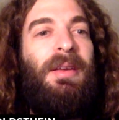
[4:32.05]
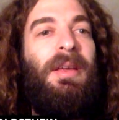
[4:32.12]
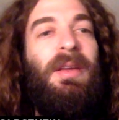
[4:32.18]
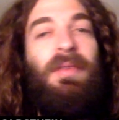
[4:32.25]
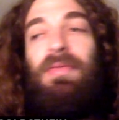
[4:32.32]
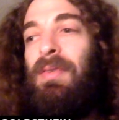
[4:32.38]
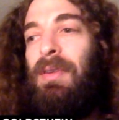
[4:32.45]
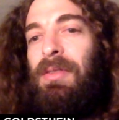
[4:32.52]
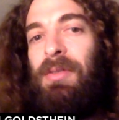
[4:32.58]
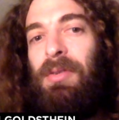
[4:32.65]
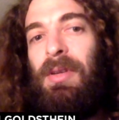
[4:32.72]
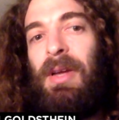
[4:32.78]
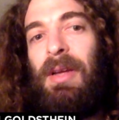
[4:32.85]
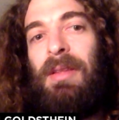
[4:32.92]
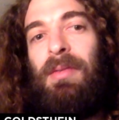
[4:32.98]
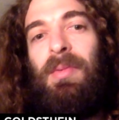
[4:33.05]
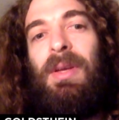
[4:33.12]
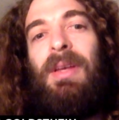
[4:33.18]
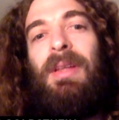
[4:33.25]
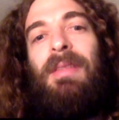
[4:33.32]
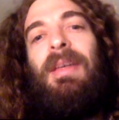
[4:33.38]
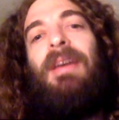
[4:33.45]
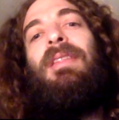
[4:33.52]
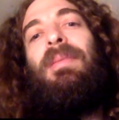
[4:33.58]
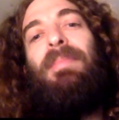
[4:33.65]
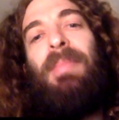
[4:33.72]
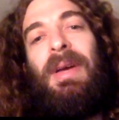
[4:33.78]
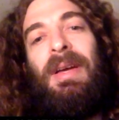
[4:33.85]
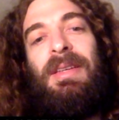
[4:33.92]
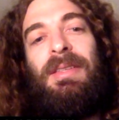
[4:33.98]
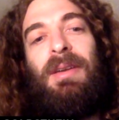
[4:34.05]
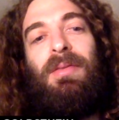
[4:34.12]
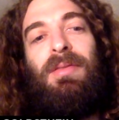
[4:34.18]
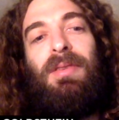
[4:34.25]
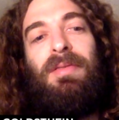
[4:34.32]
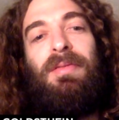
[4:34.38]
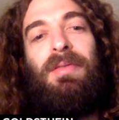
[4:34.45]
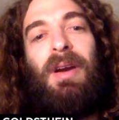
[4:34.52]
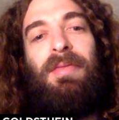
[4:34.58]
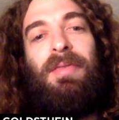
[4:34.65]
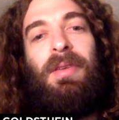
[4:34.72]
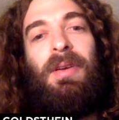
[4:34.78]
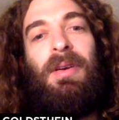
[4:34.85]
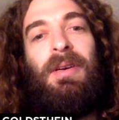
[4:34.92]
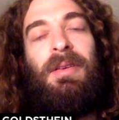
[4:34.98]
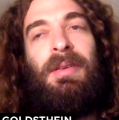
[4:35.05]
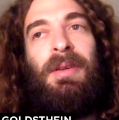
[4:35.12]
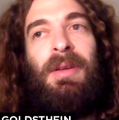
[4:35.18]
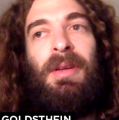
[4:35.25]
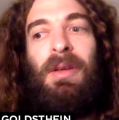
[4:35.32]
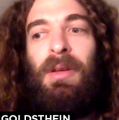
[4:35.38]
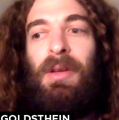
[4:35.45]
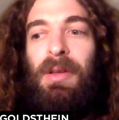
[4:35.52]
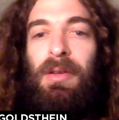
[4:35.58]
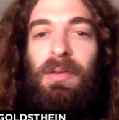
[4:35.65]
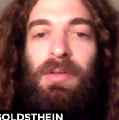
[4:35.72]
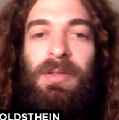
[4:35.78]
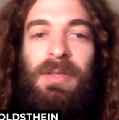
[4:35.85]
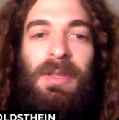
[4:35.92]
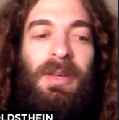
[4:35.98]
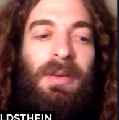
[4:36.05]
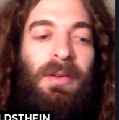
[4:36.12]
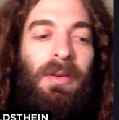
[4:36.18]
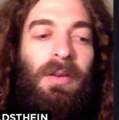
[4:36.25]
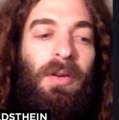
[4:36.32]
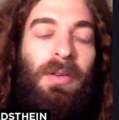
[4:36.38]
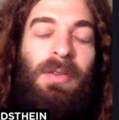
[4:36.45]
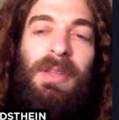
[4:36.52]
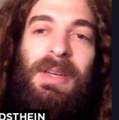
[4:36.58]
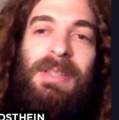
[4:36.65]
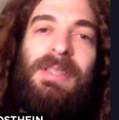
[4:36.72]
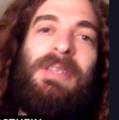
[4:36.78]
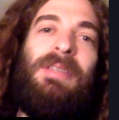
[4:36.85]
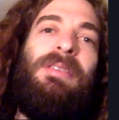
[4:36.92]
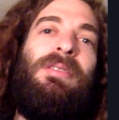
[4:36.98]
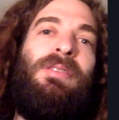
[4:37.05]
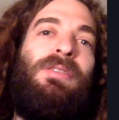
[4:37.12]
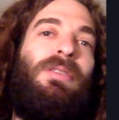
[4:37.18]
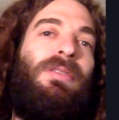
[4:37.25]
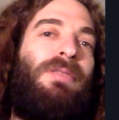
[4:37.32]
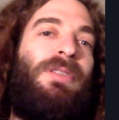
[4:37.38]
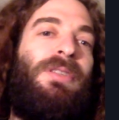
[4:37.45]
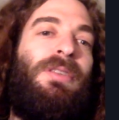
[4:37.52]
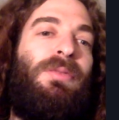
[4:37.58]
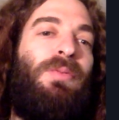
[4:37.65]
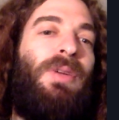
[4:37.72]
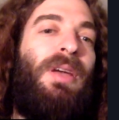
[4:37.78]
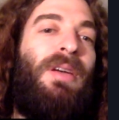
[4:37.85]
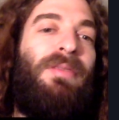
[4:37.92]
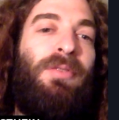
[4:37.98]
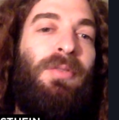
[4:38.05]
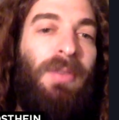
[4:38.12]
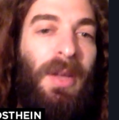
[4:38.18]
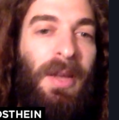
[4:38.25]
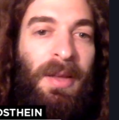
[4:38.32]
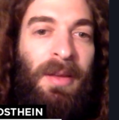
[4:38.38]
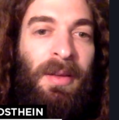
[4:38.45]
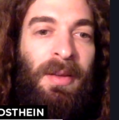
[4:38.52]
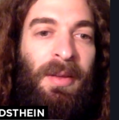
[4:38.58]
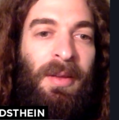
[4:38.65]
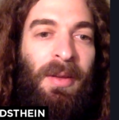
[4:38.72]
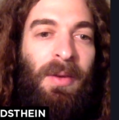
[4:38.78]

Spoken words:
if we'll do that, we can take the best out of GraphQL using all the existing services we have today,